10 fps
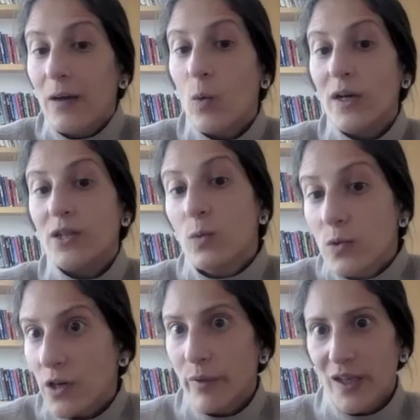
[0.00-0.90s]
and what
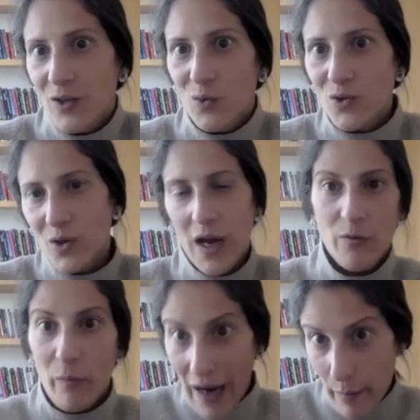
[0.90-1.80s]
tools are being used to kind
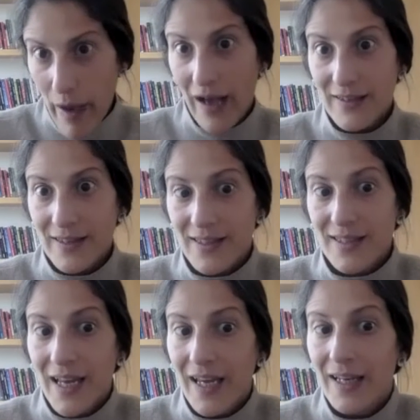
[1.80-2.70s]
of bypass the
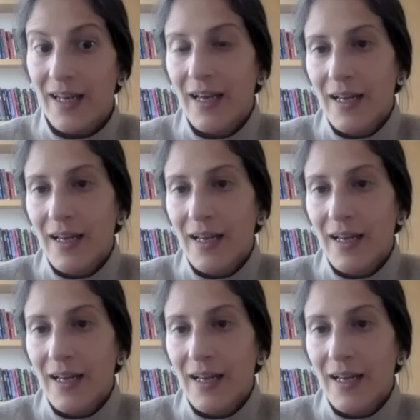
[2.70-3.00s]
state